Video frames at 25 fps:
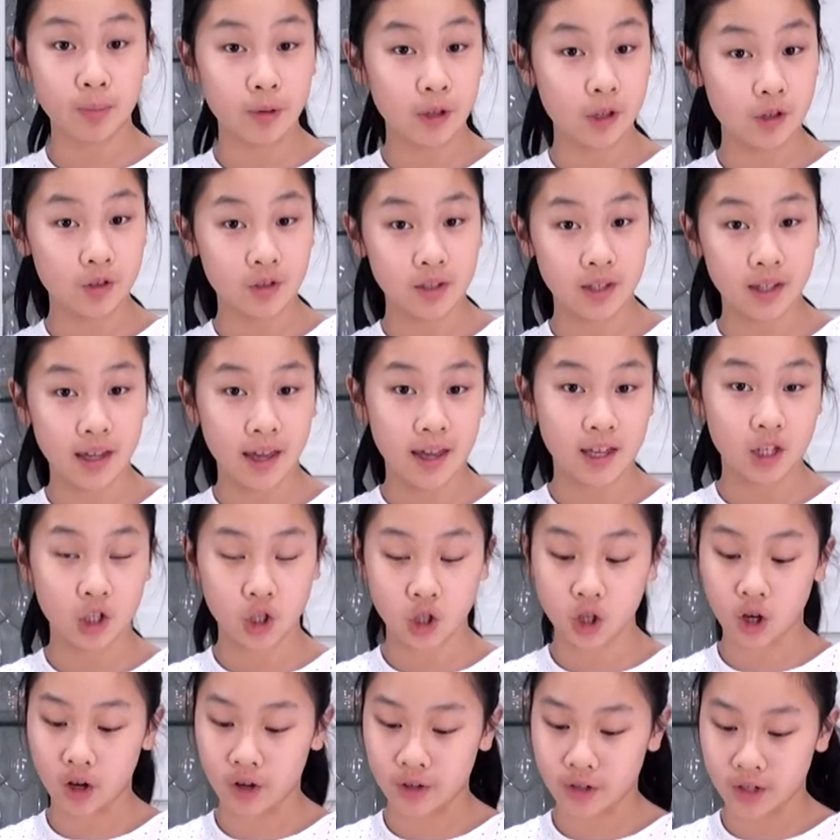be using a
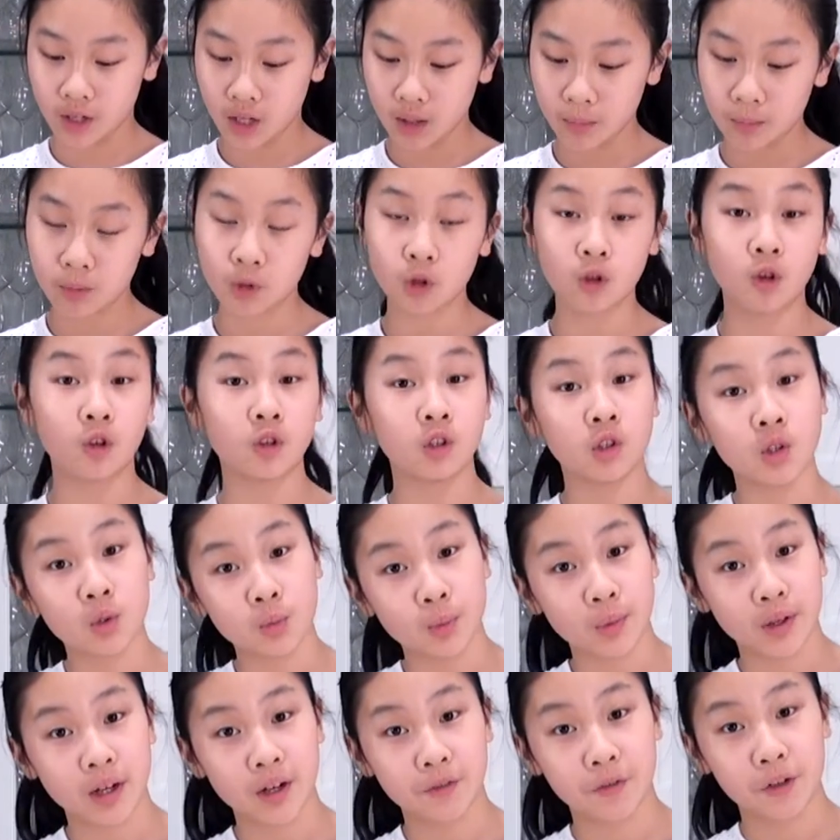star tip. You can use
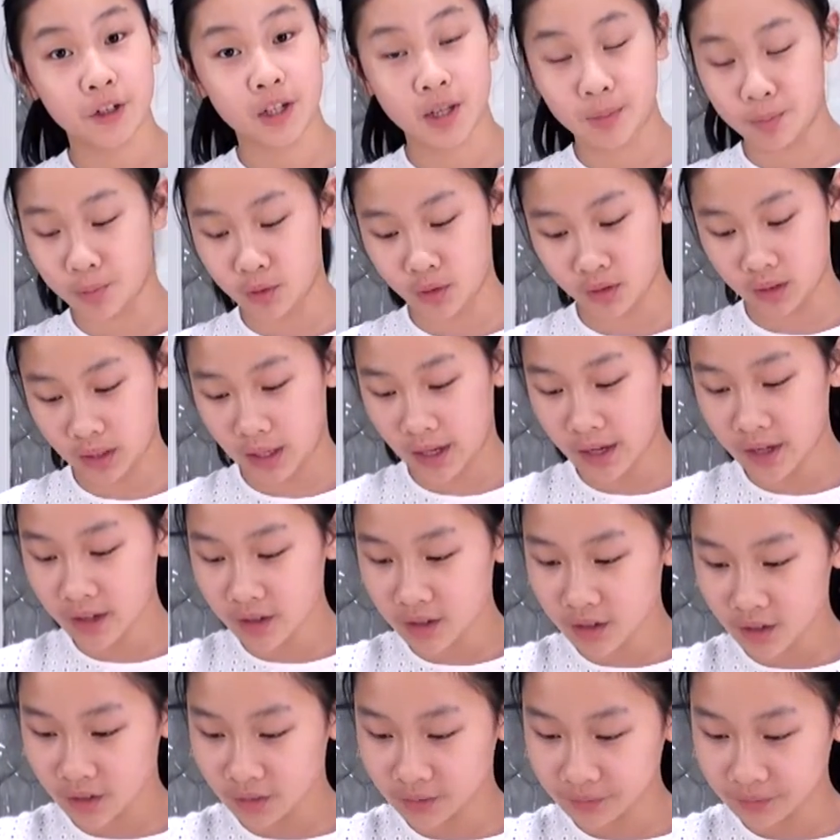whatever tip you like.